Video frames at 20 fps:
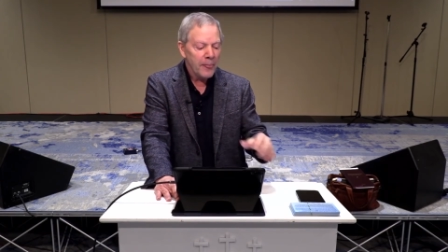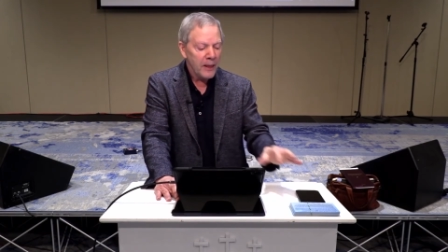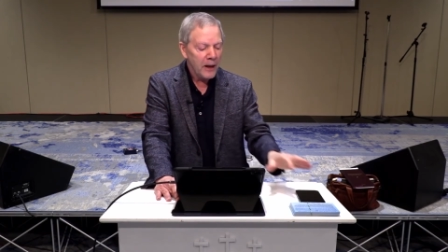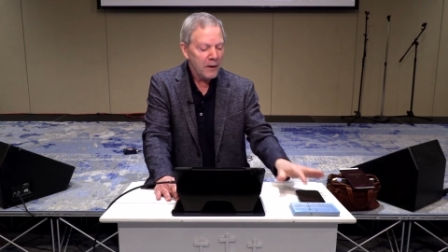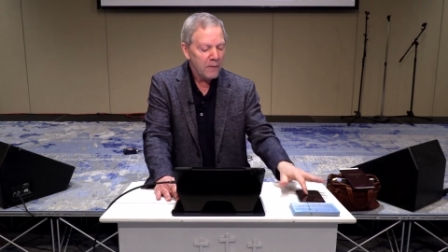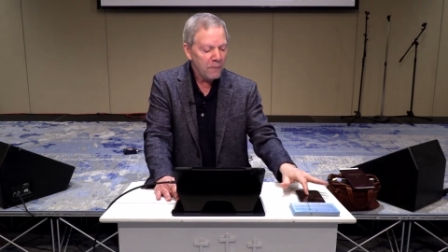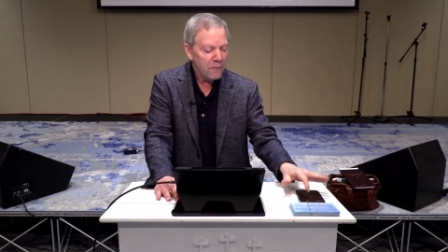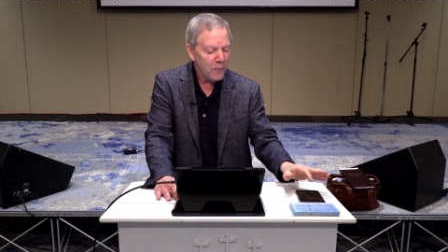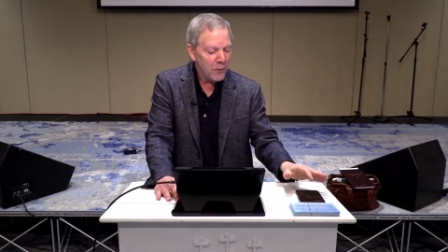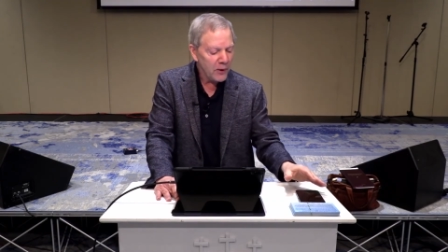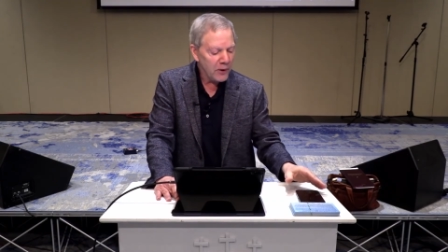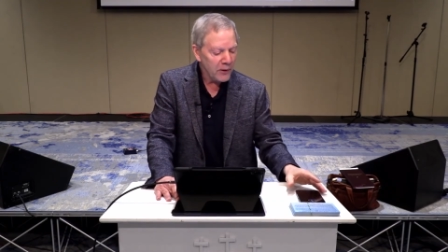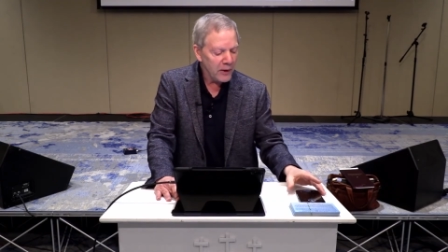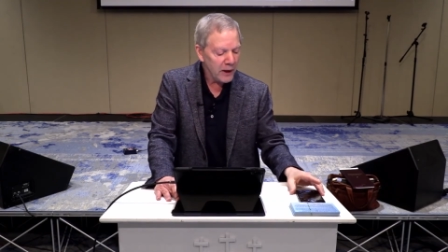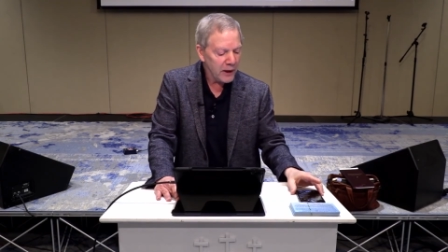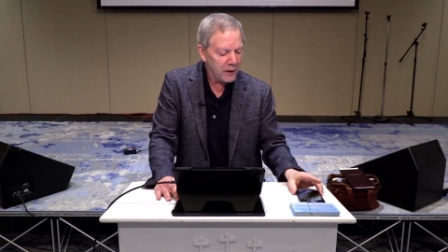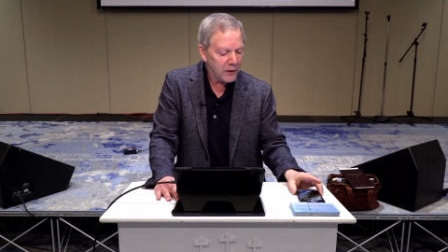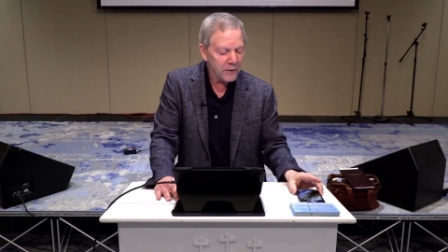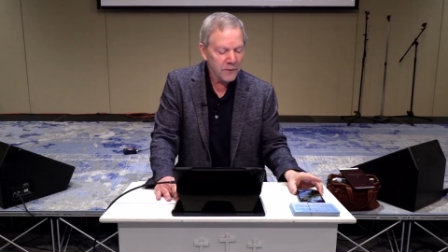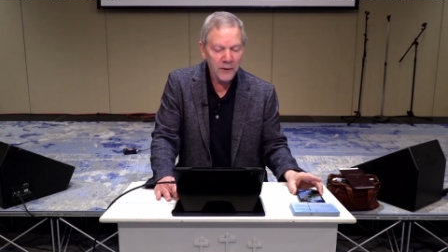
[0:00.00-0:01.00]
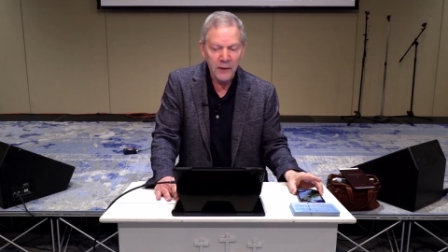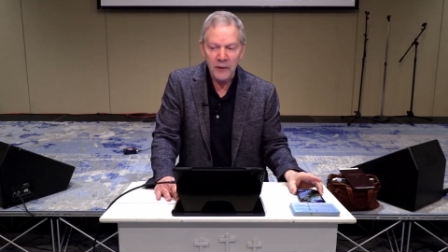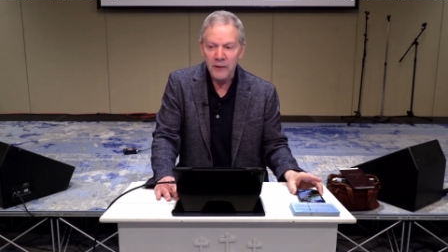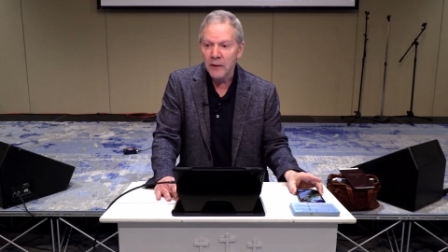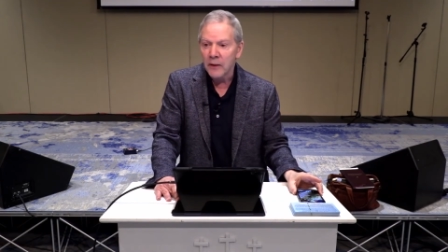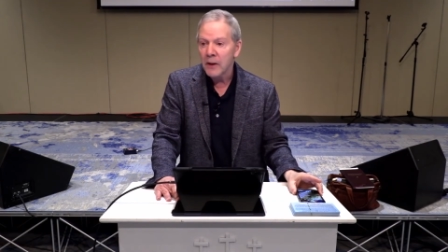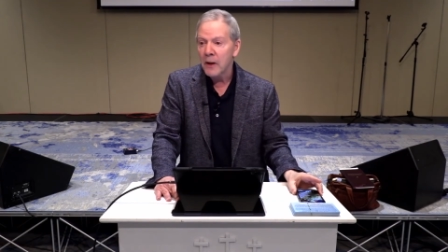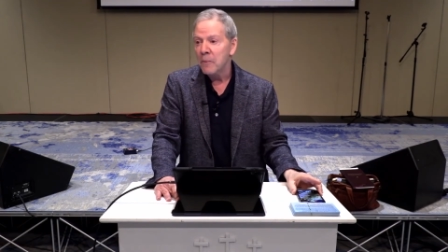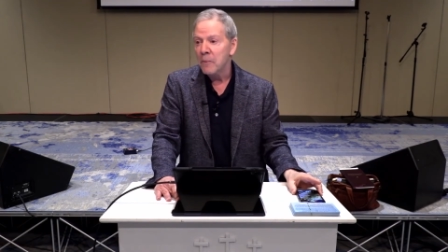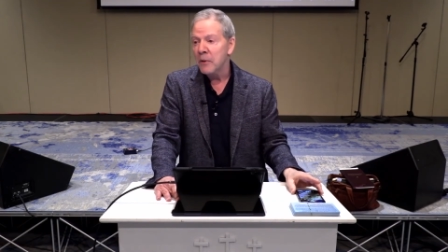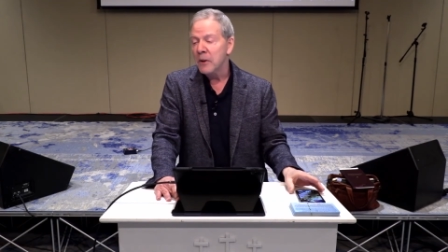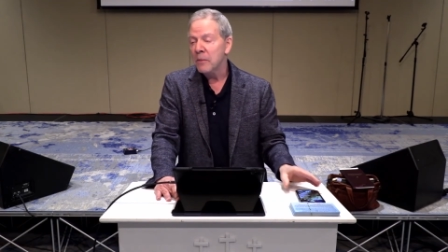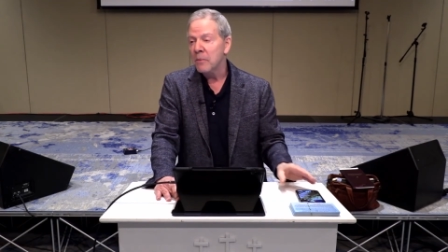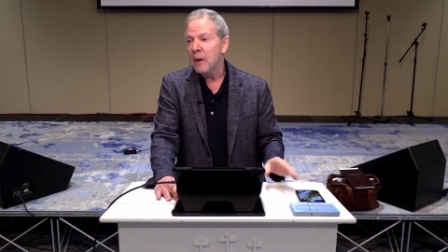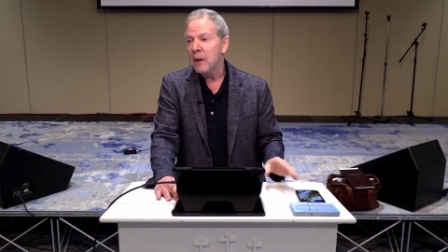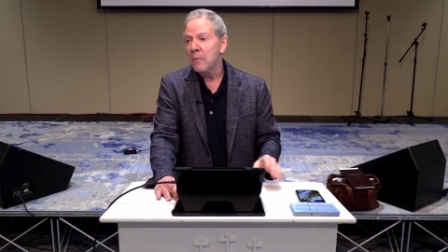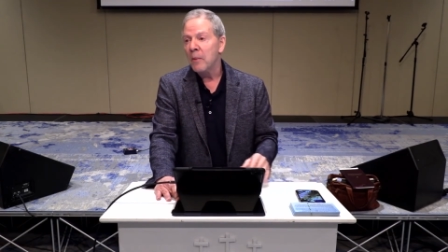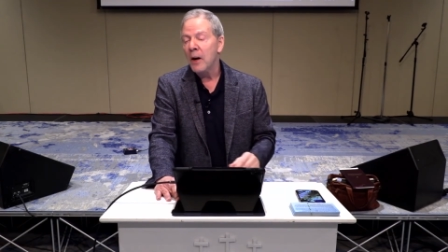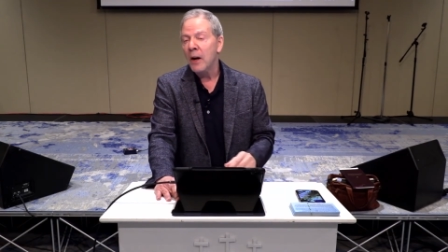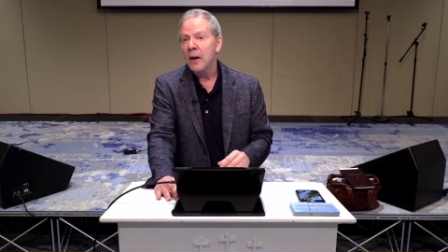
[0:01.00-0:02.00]
And one last thing that comes to
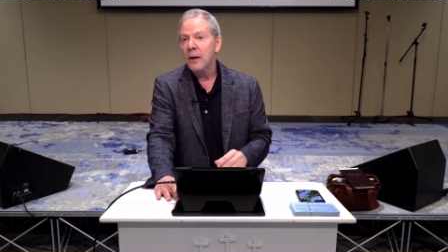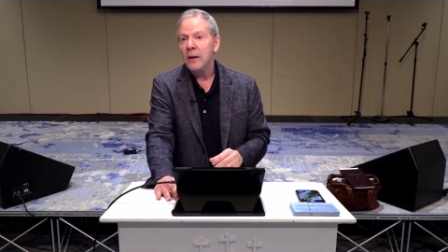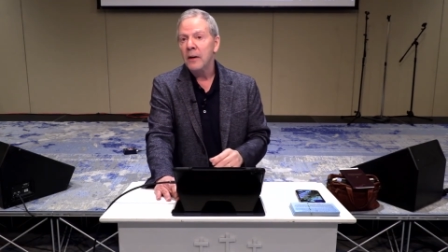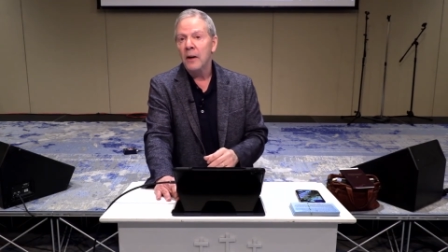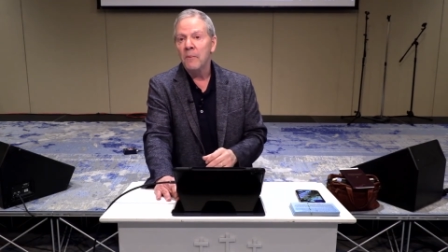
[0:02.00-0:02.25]
my mind,